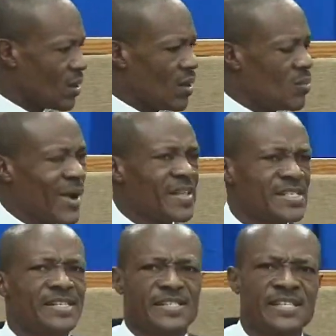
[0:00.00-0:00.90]
Brothers
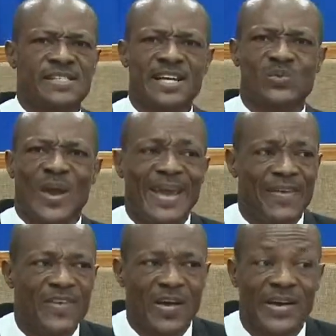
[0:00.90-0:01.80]
and sisters, we're in
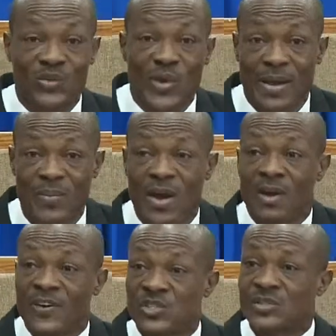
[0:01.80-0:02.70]
the earth realm
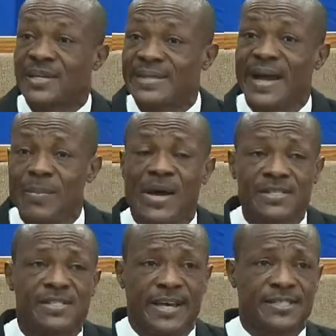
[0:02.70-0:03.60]
for such a time as
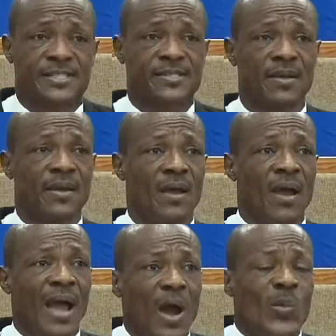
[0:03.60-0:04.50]
this.
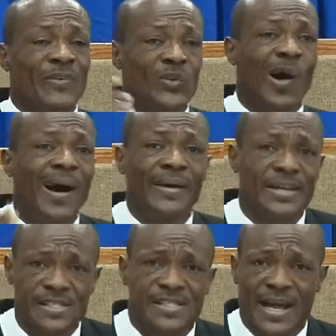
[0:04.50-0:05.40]
And we have to
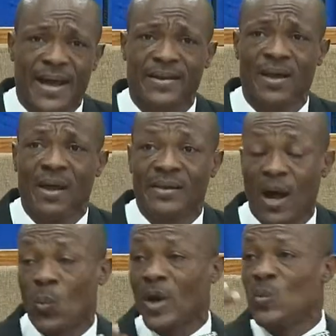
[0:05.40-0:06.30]
understand
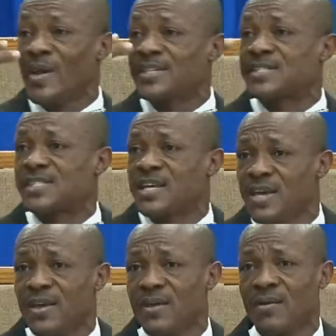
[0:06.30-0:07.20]
that when we
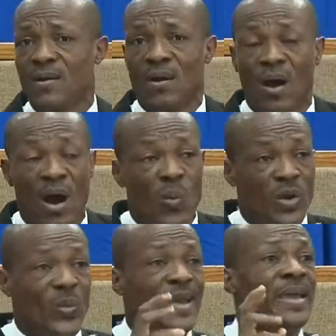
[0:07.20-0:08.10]
see or when
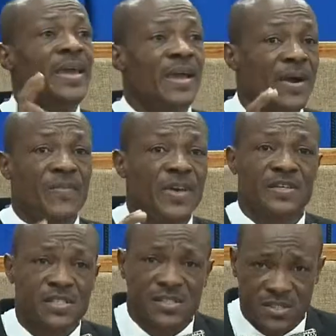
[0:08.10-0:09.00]
we hear
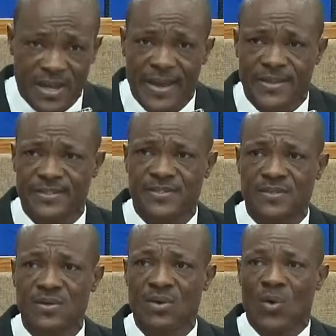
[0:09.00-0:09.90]
these things,
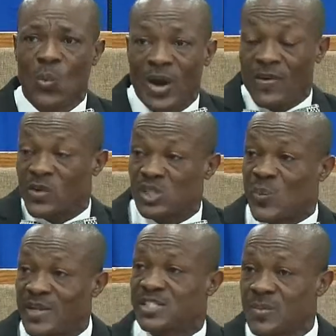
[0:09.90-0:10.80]
we have a
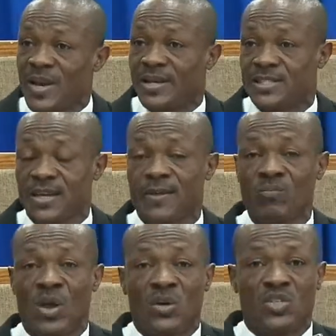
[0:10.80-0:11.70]
responsibility
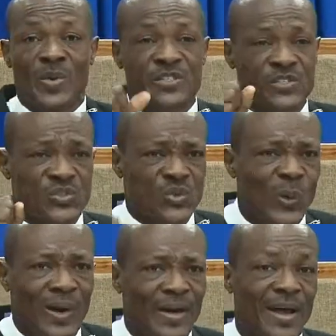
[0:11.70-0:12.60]
to be
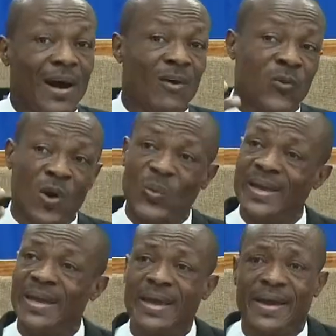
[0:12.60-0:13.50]
steward of what we
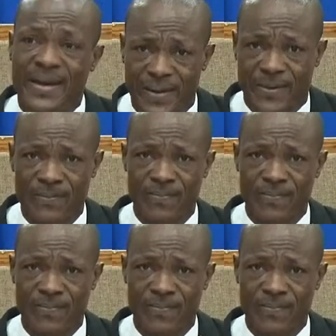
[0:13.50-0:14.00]
hear.